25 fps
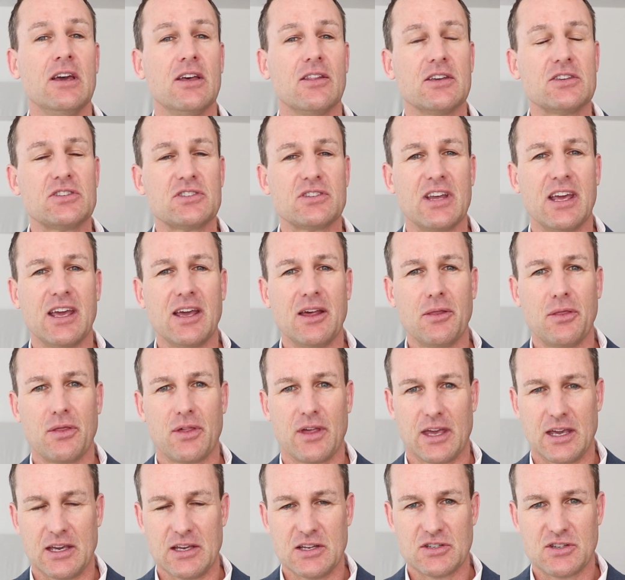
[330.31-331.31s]
The second
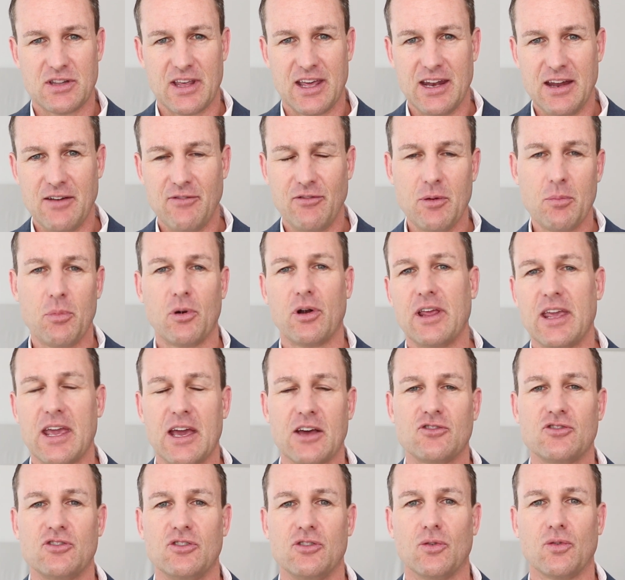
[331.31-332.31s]
thing is that everybody
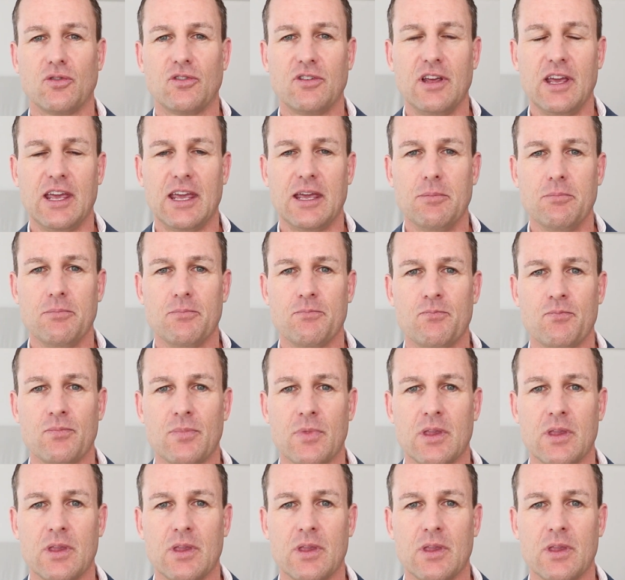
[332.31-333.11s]
else in your team